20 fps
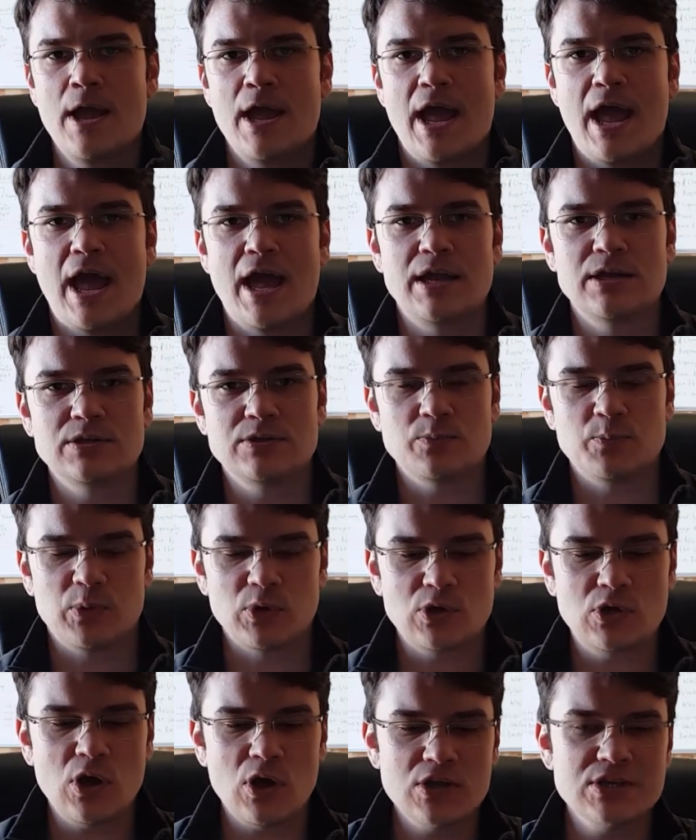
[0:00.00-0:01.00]
And
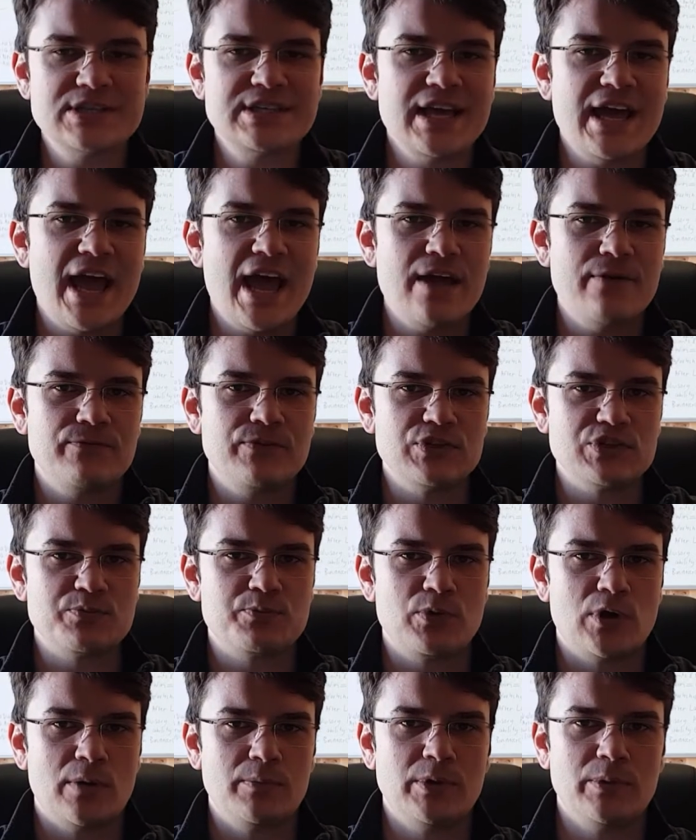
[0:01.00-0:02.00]
because they have this
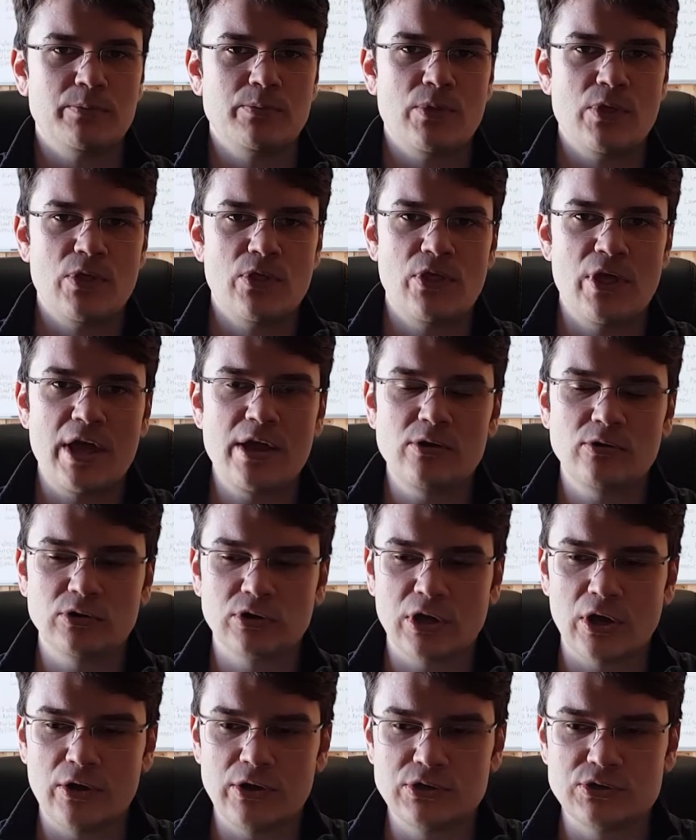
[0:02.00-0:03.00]
problem, they are
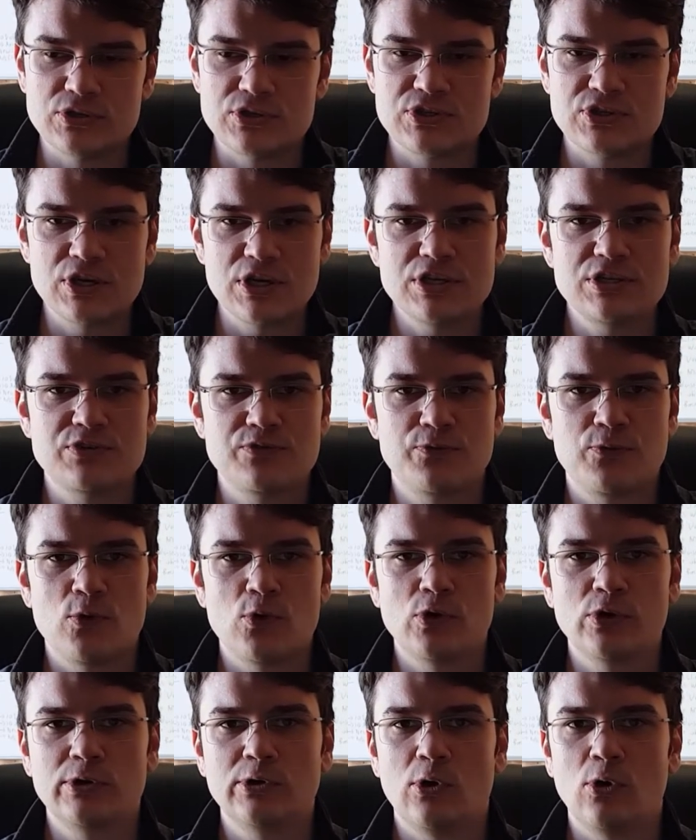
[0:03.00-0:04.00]
going to search
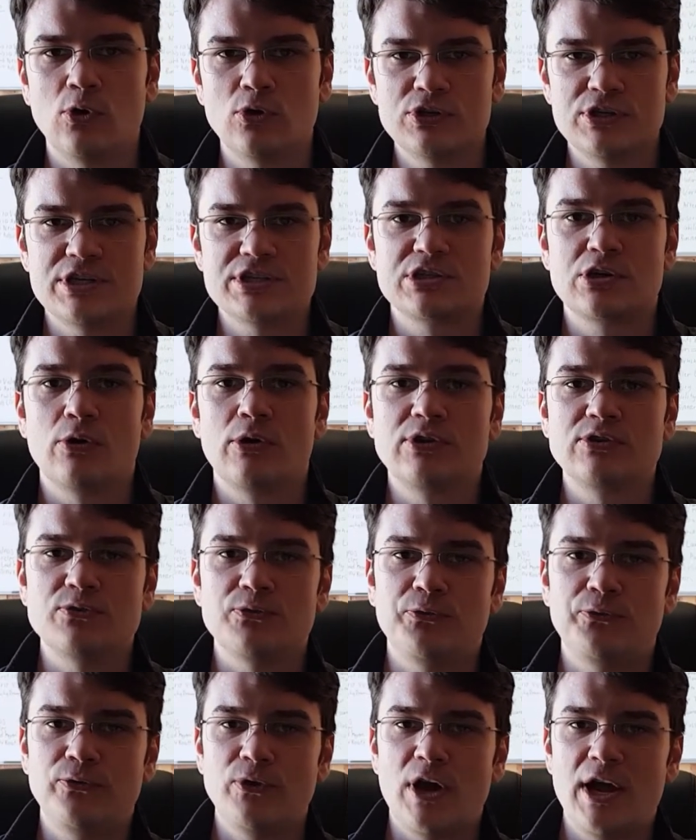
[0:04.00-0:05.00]
for or just going to
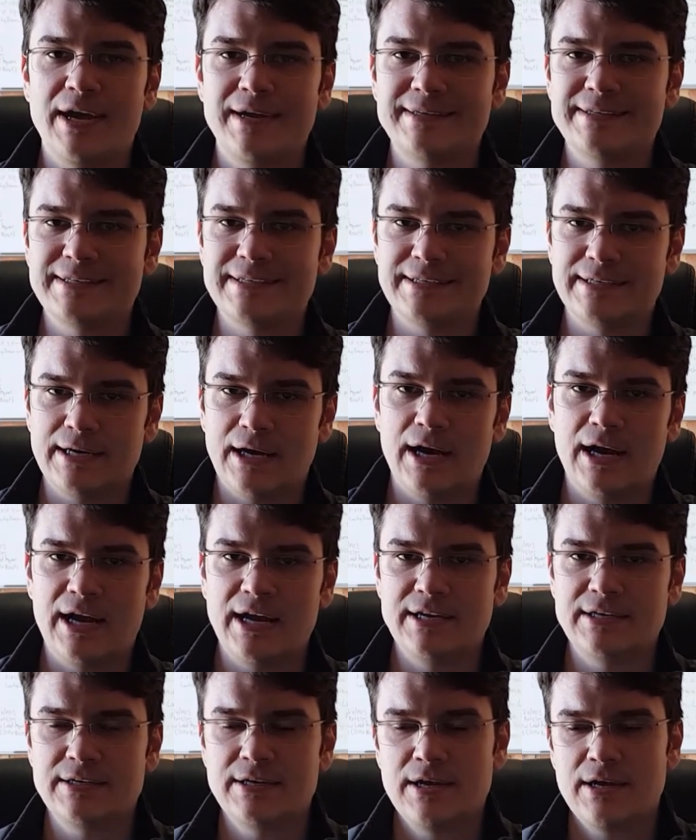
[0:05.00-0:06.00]
find a
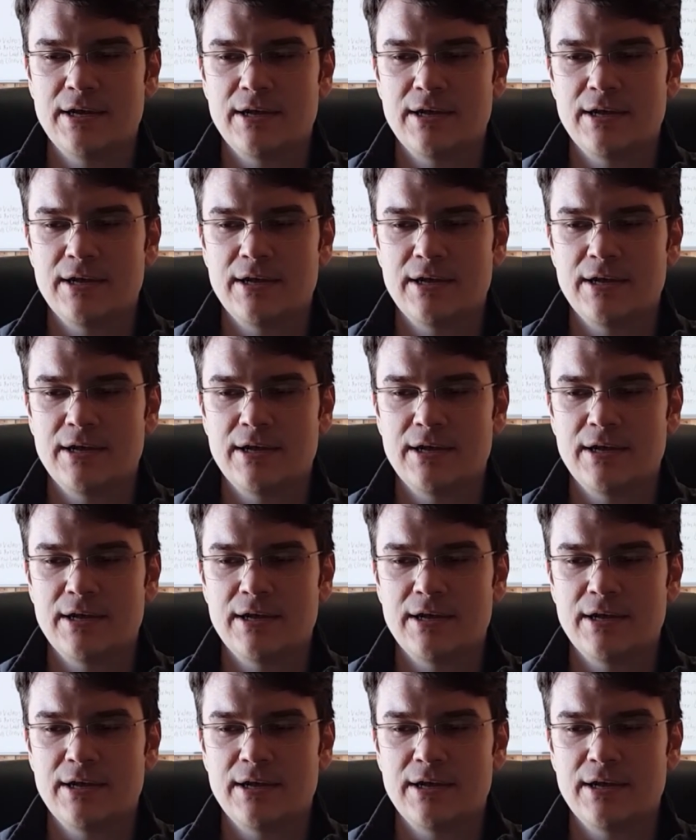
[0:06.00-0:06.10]
guide.